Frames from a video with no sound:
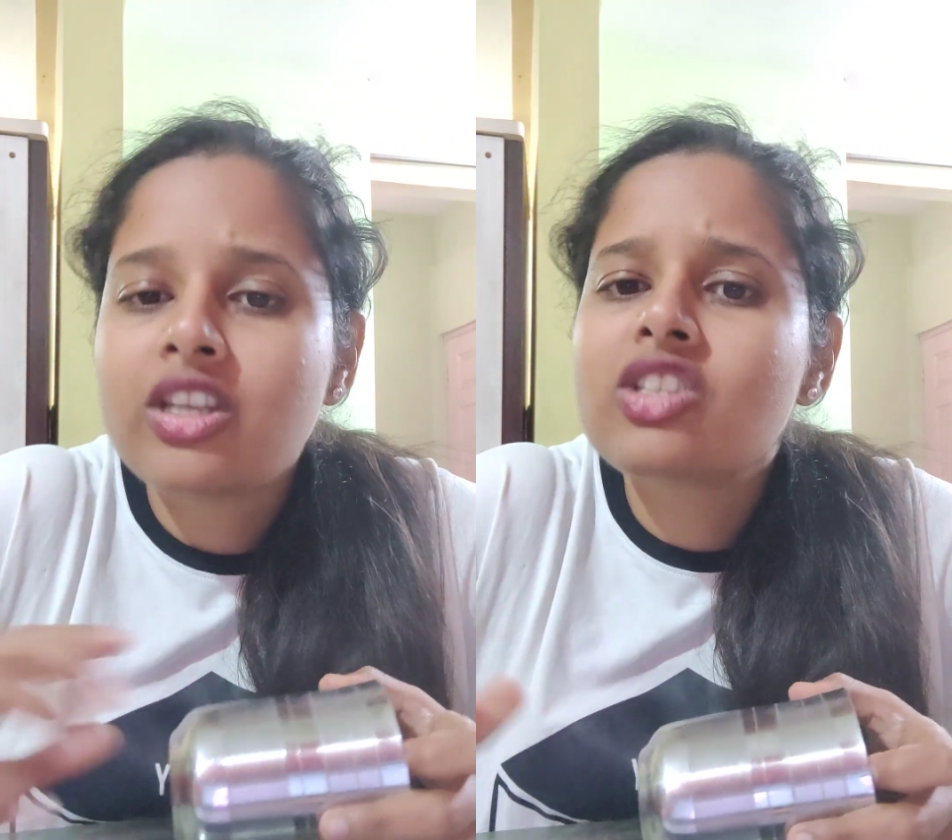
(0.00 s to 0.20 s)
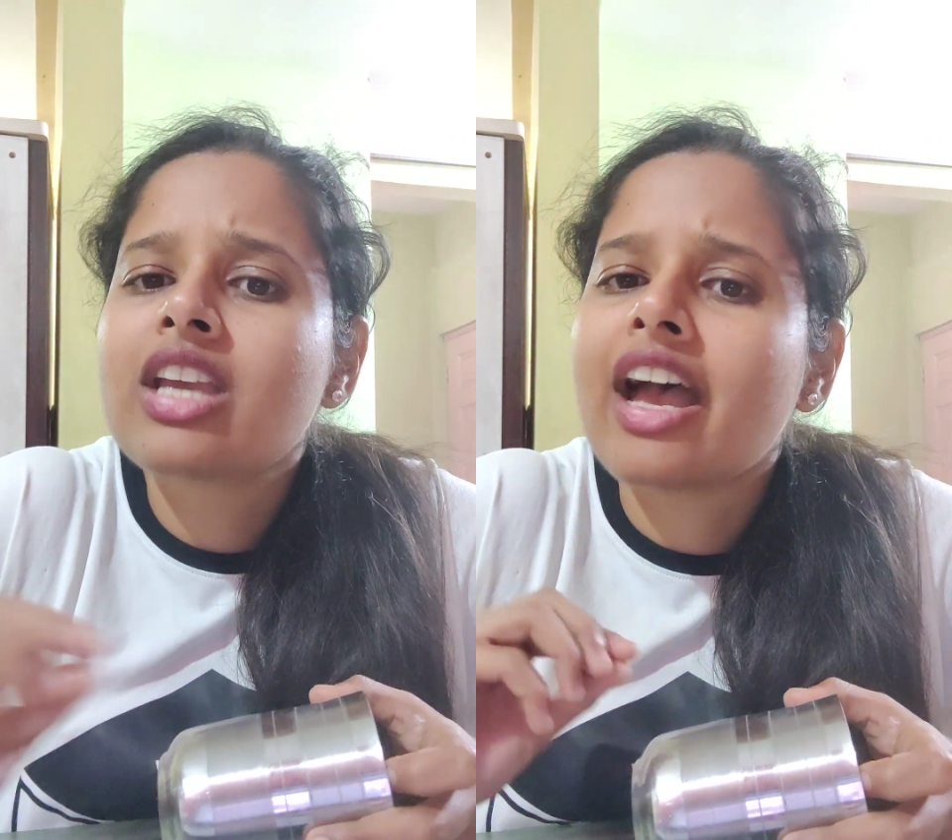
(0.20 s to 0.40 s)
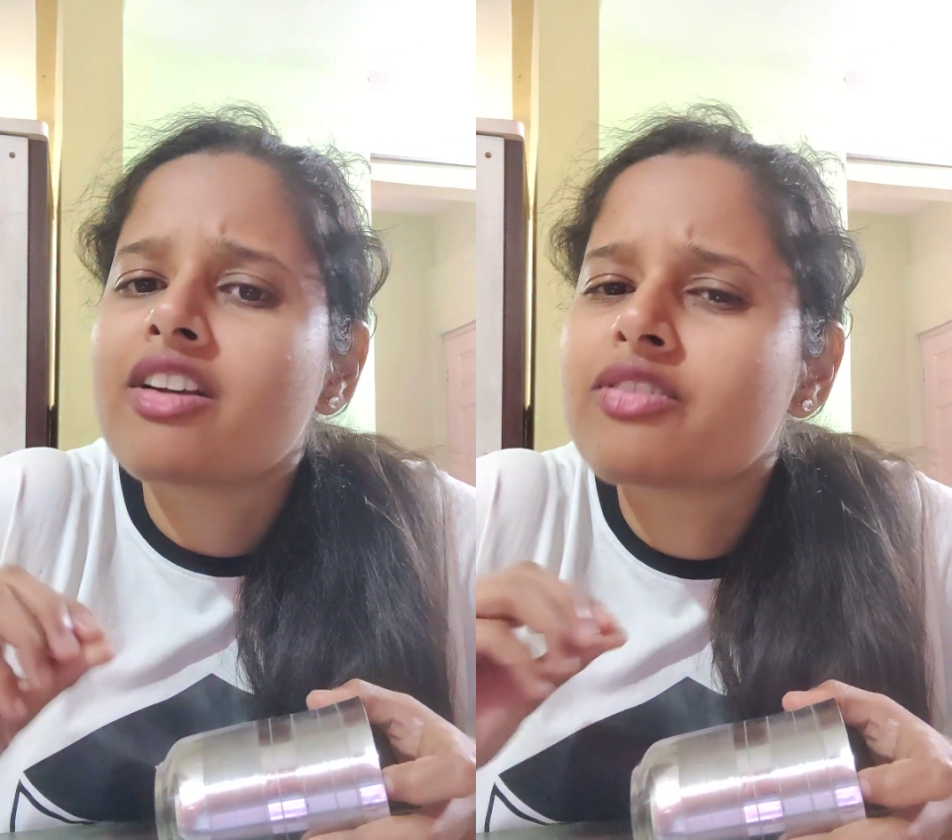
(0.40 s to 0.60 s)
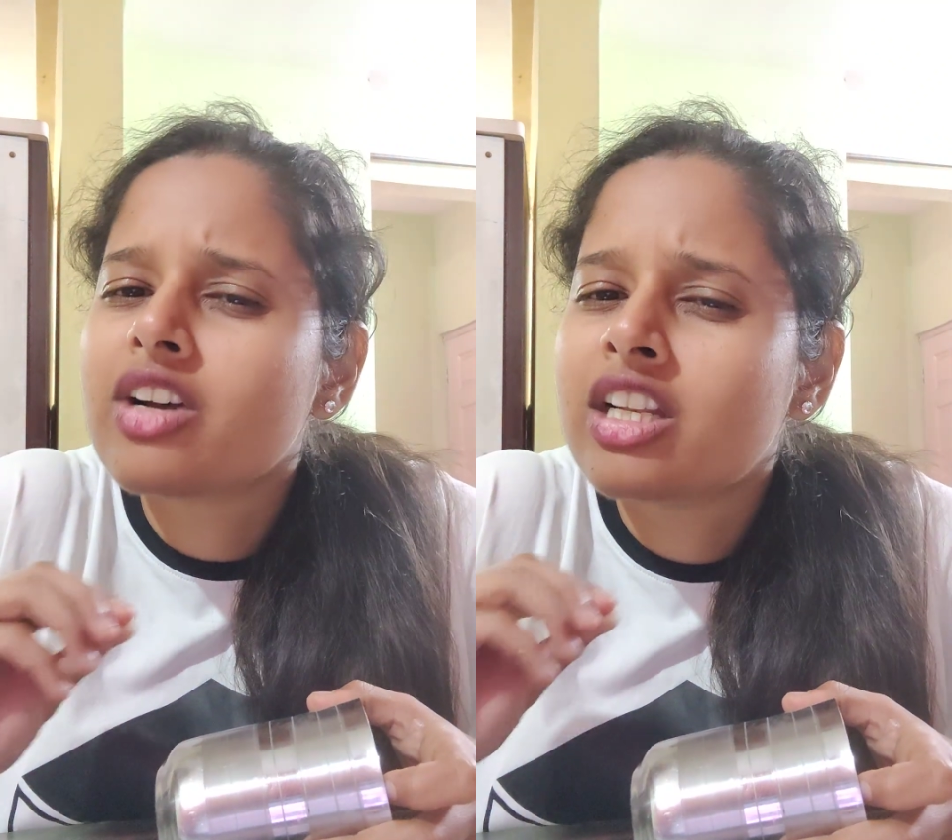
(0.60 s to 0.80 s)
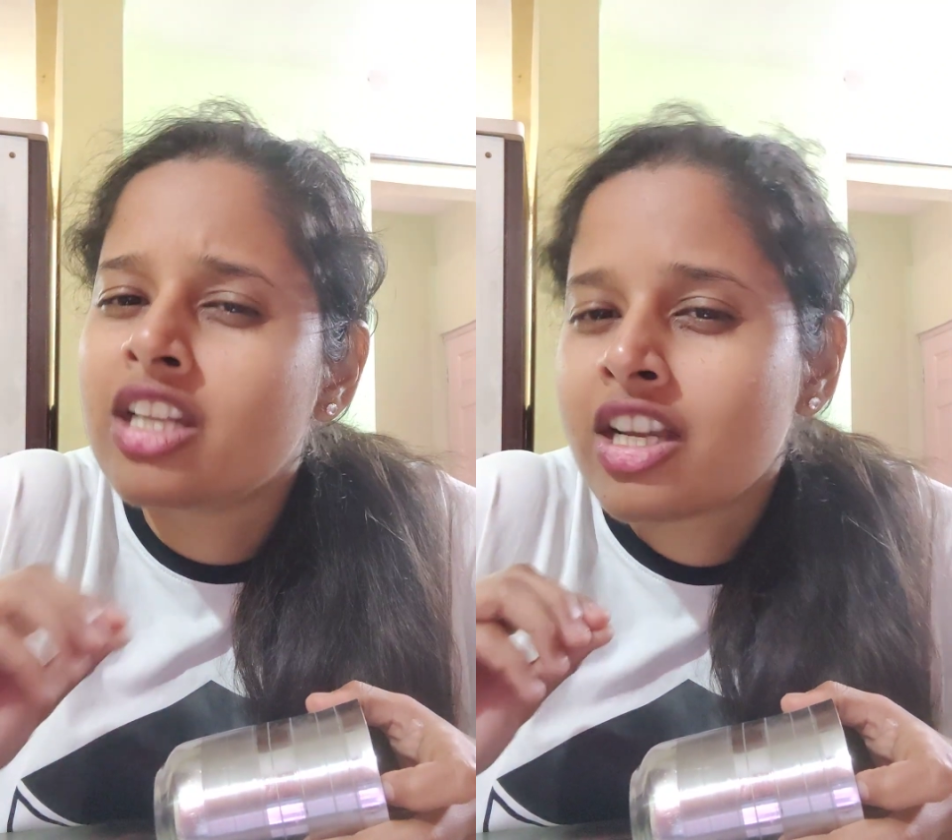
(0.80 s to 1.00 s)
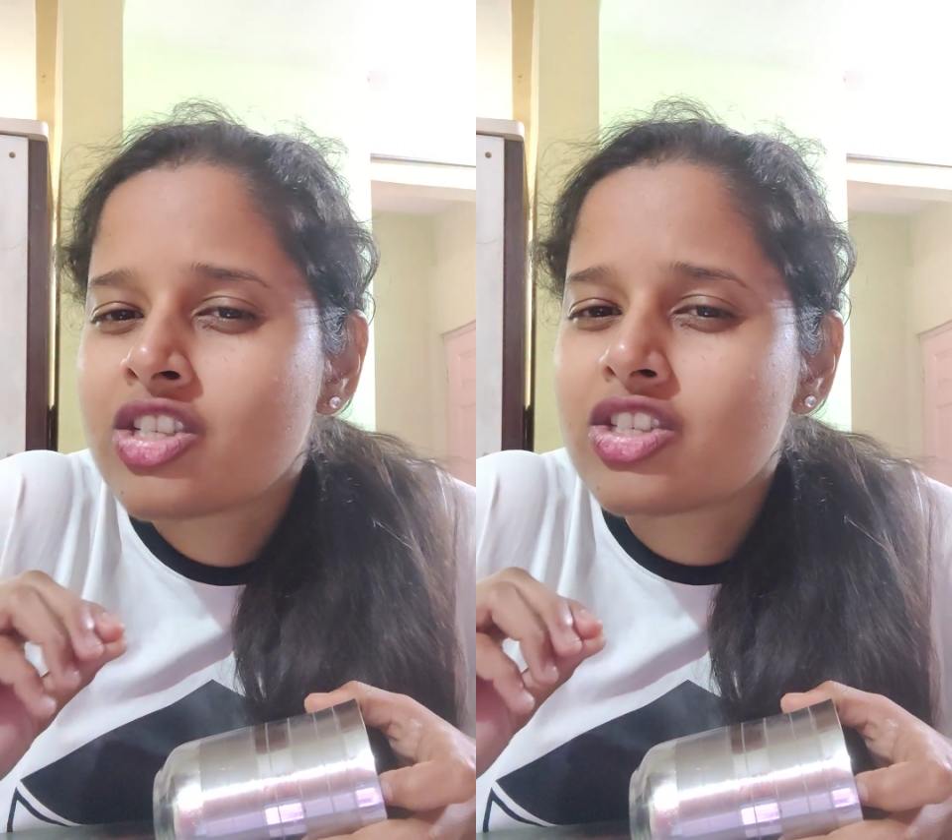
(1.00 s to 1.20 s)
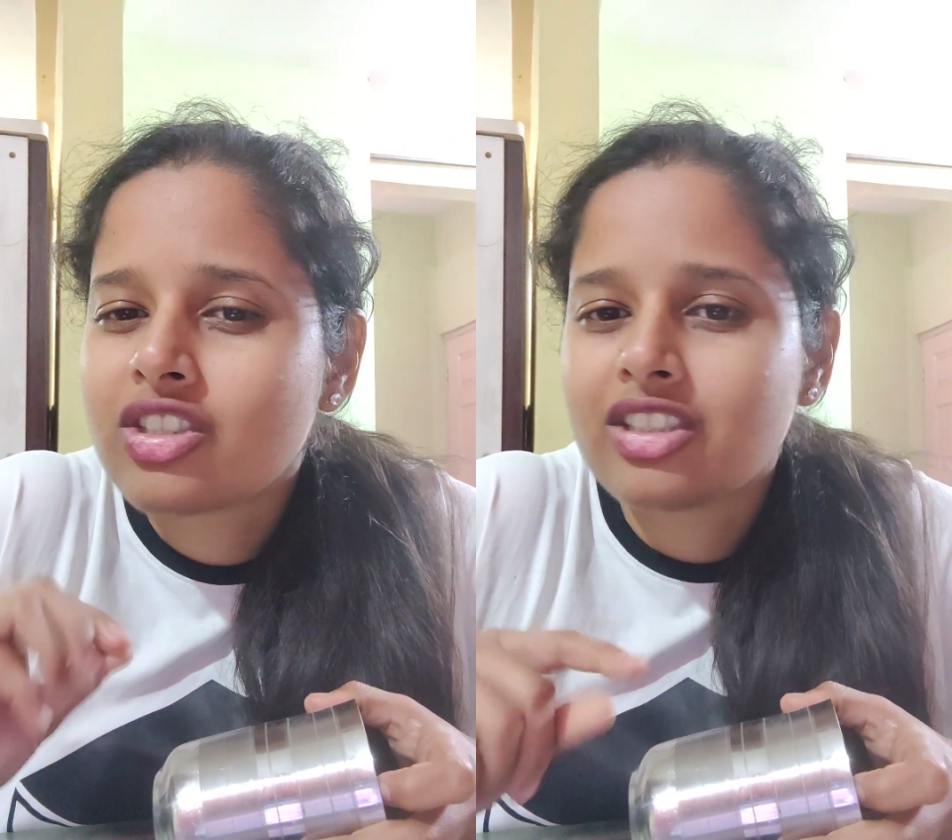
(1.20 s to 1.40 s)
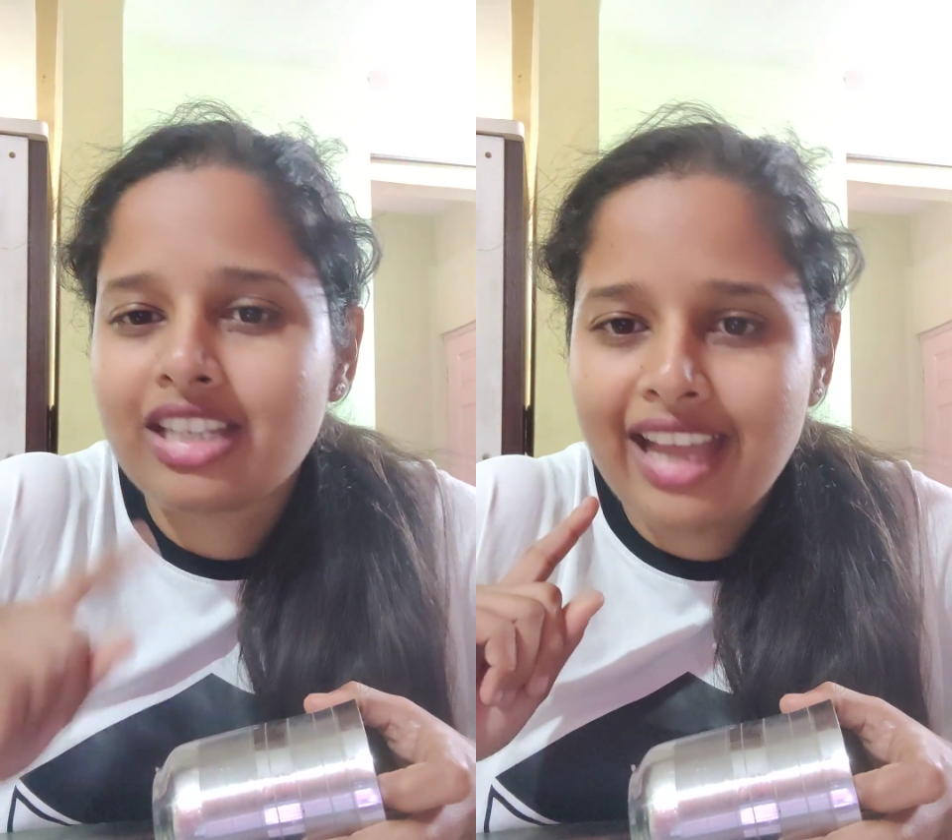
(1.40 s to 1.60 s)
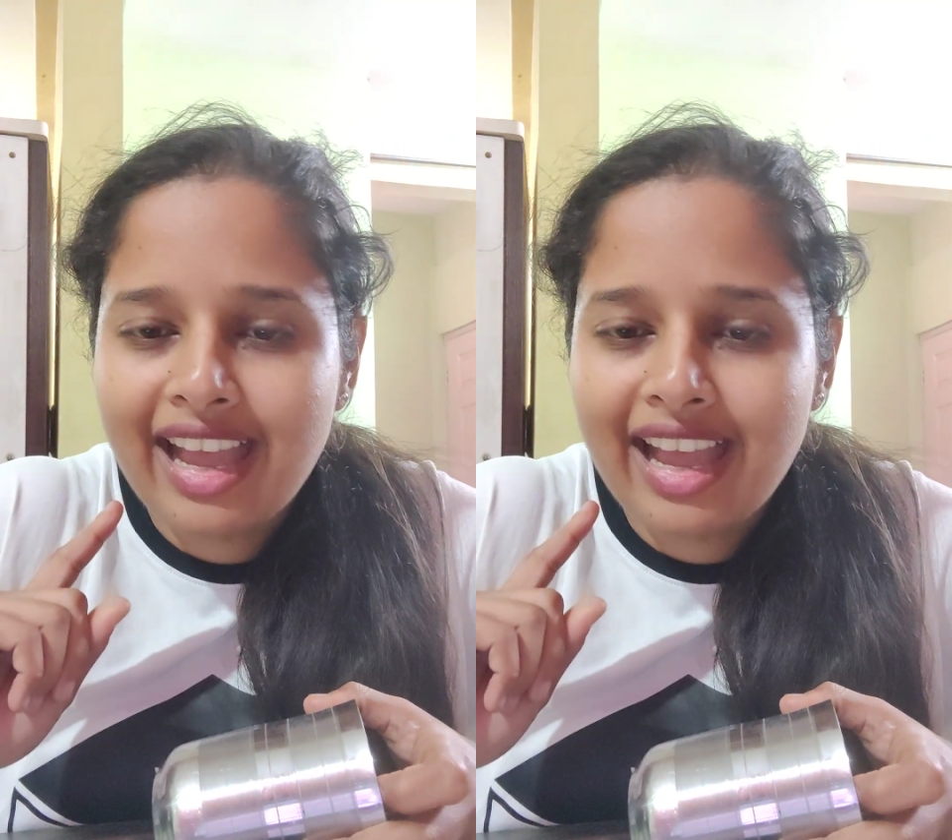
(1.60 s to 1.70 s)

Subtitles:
which have a luster